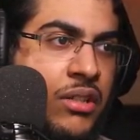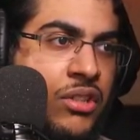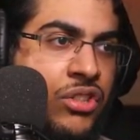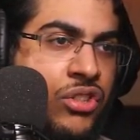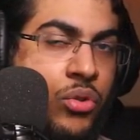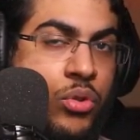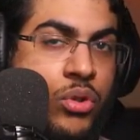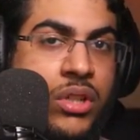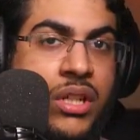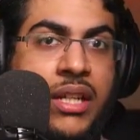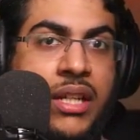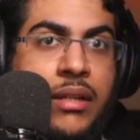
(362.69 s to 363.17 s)

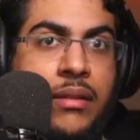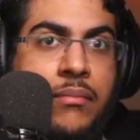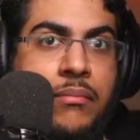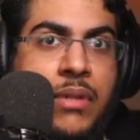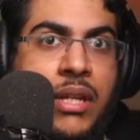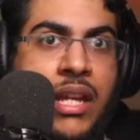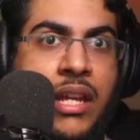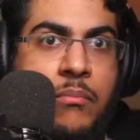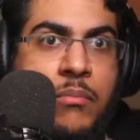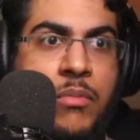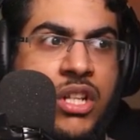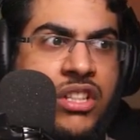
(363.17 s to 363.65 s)

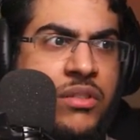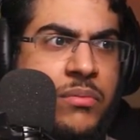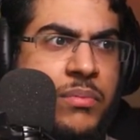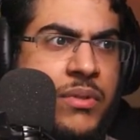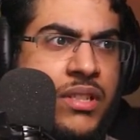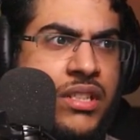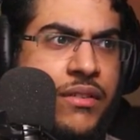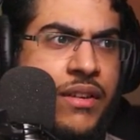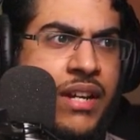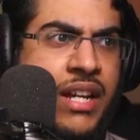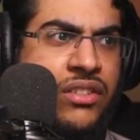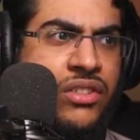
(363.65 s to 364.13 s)
shooting in
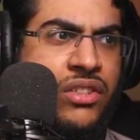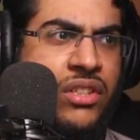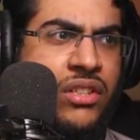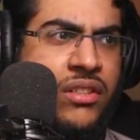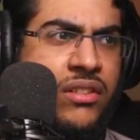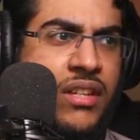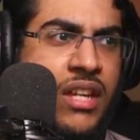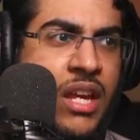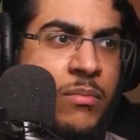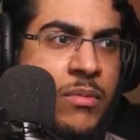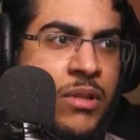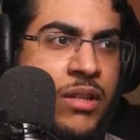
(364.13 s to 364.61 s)
multiple
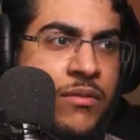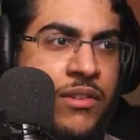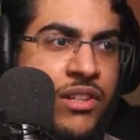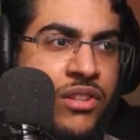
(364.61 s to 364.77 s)
directions. I